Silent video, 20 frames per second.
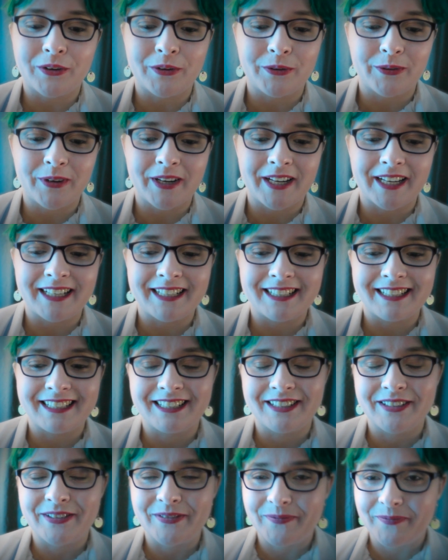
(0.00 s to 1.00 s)
All
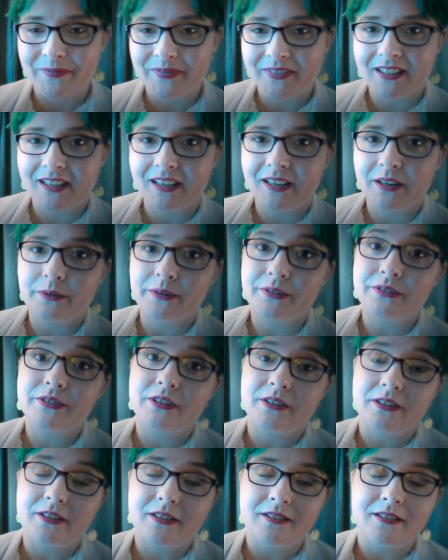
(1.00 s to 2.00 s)
right.
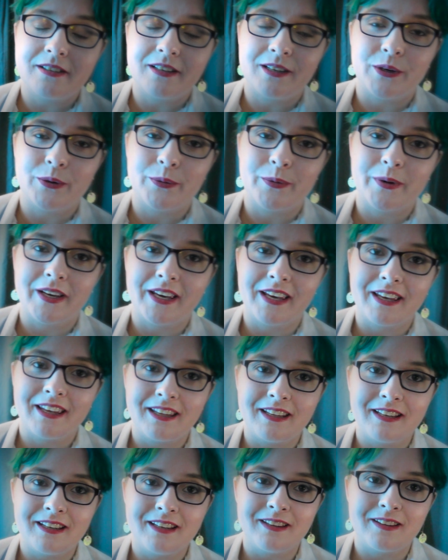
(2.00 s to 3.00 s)
It's good to see you
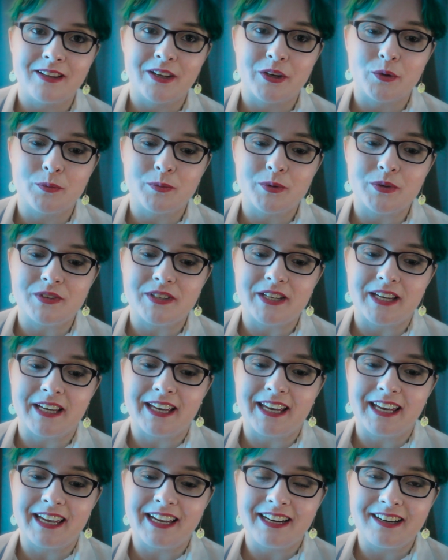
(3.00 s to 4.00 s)
again. I hope you
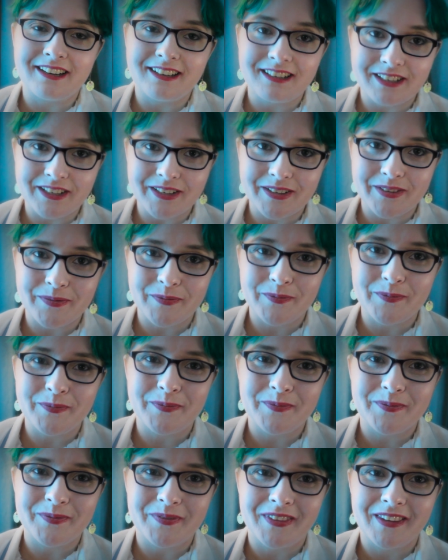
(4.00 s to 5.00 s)
take care.
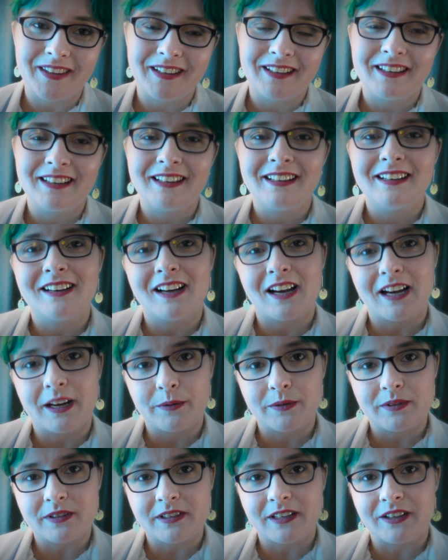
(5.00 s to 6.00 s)
I
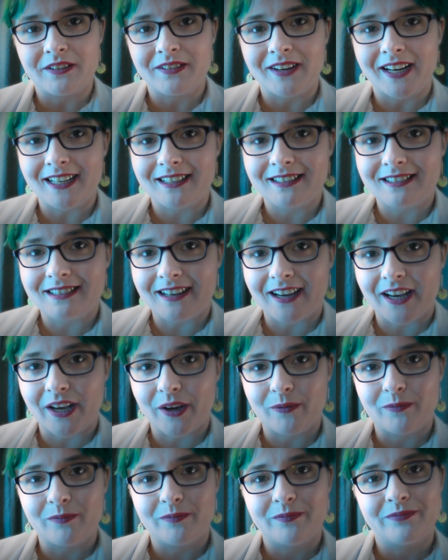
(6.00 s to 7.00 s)
will see you next
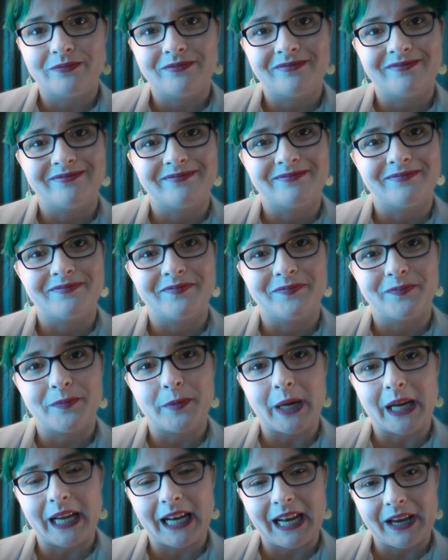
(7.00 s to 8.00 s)
time.
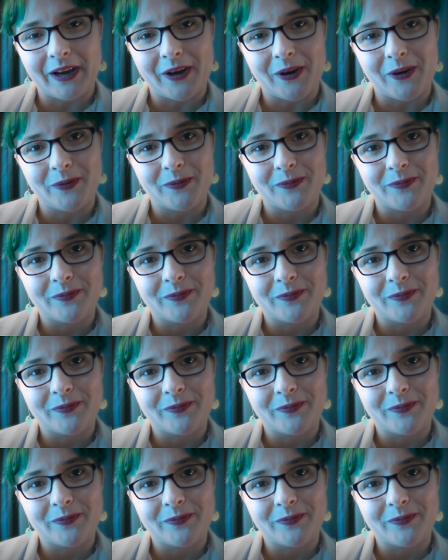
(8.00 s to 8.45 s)
Bye now.